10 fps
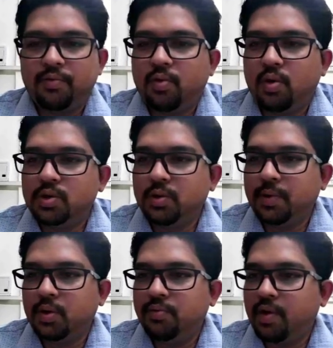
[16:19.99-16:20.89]
Thank you for
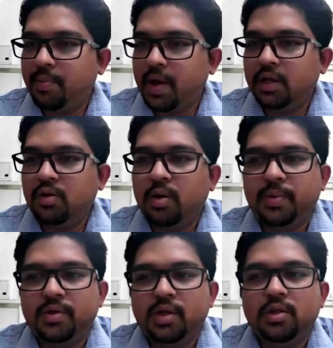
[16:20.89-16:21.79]
watching the video. If you have any
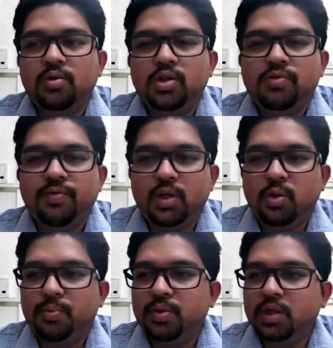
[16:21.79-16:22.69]
doubt pertaining to this
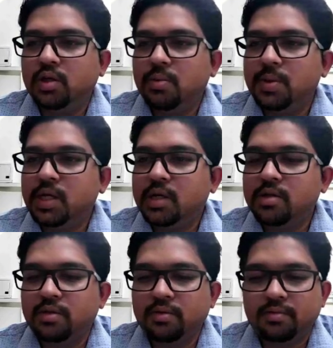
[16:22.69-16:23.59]
video, put it in the
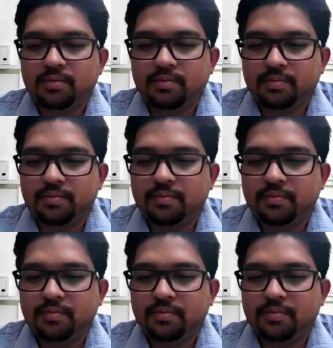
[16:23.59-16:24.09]
comment section.